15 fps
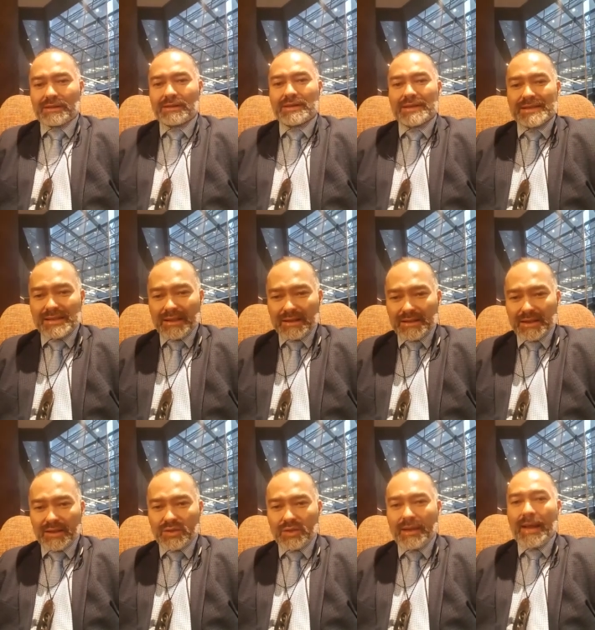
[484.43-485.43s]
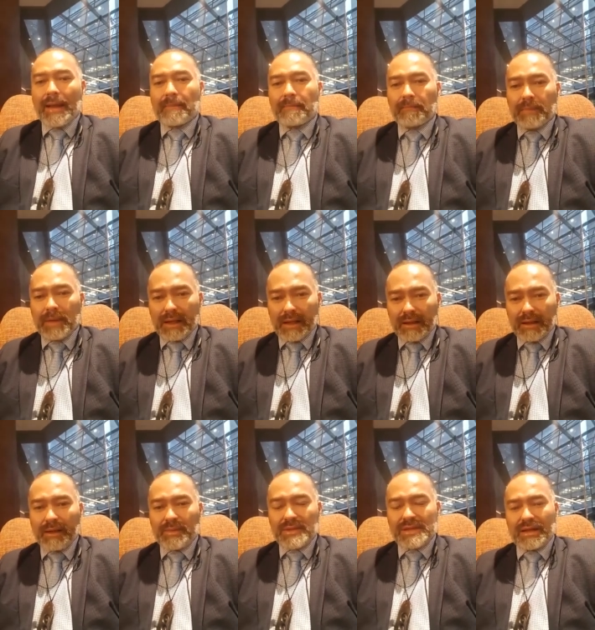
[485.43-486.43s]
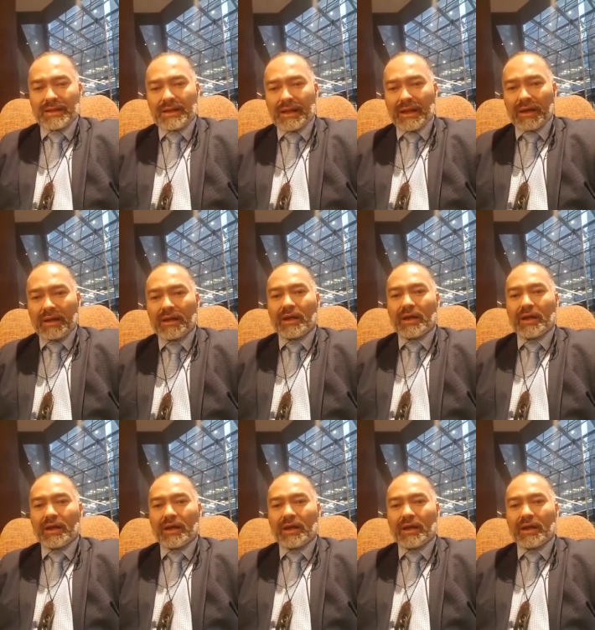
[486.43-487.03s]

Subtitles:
to 600 million, let me say that again,